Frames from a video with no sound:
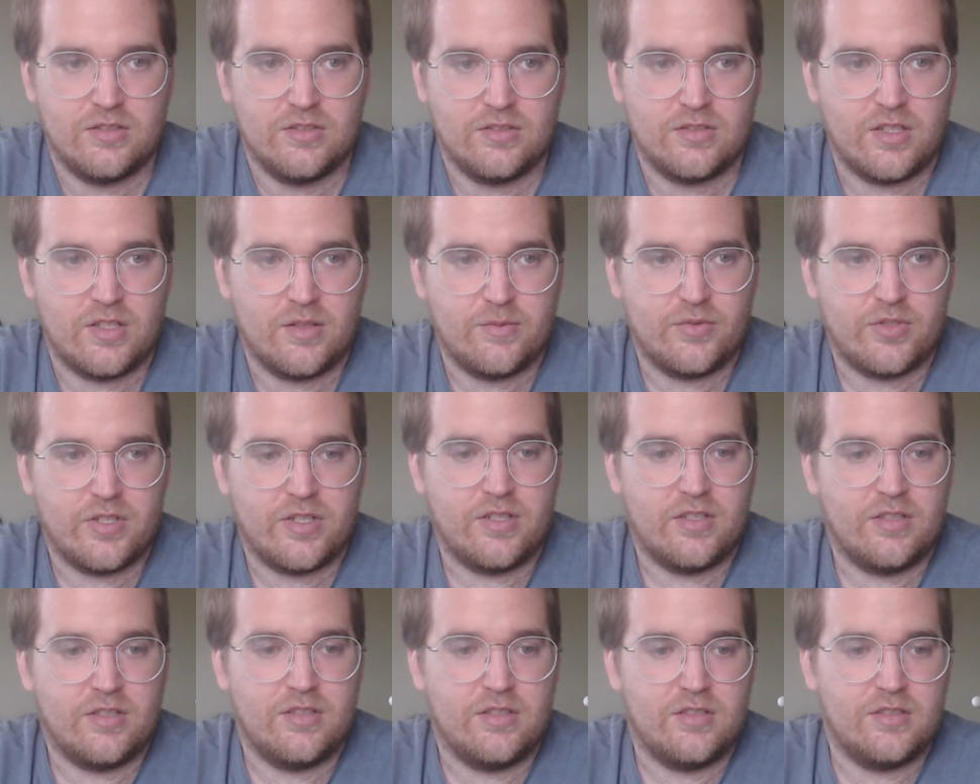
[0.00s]
I'm trying
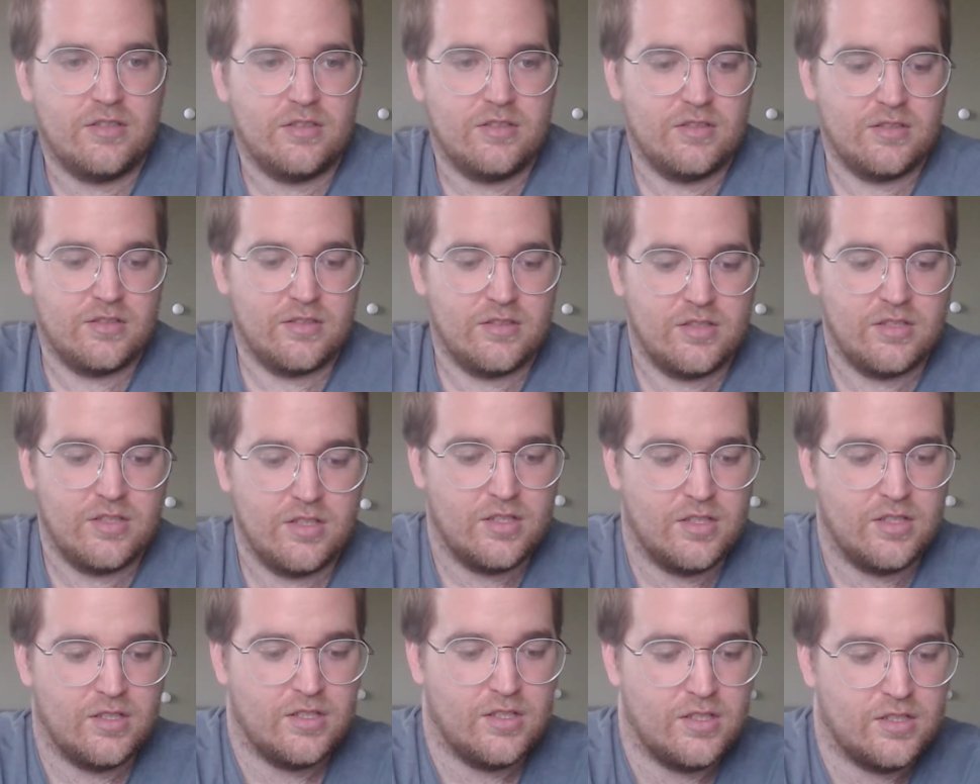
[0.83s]
to
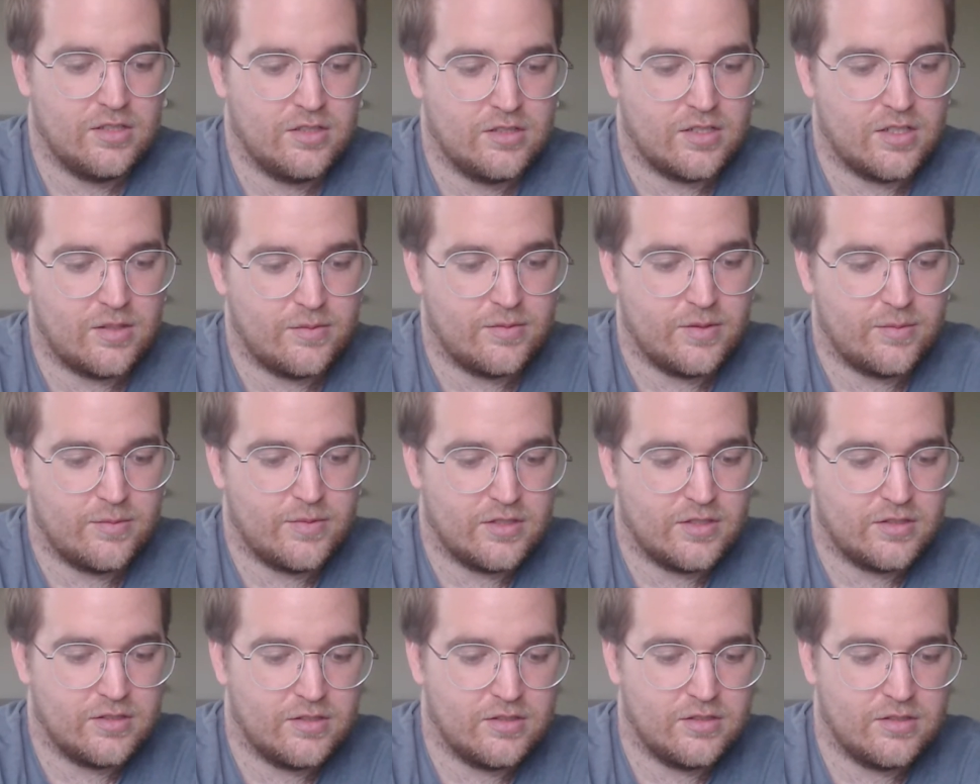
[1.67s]
type
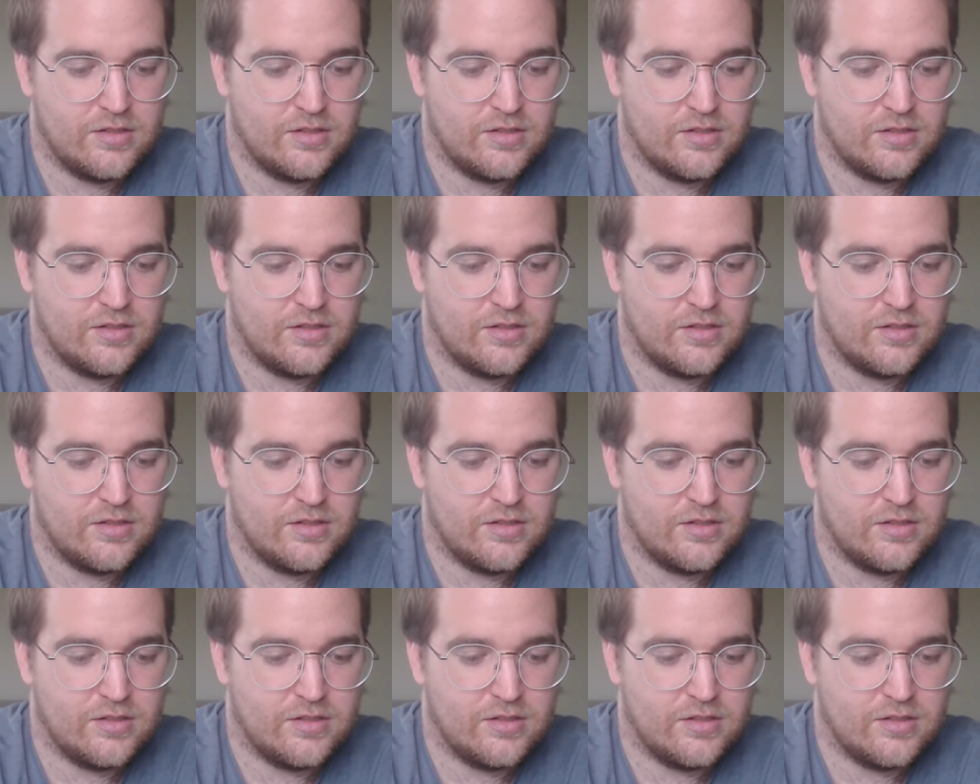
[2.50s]
something.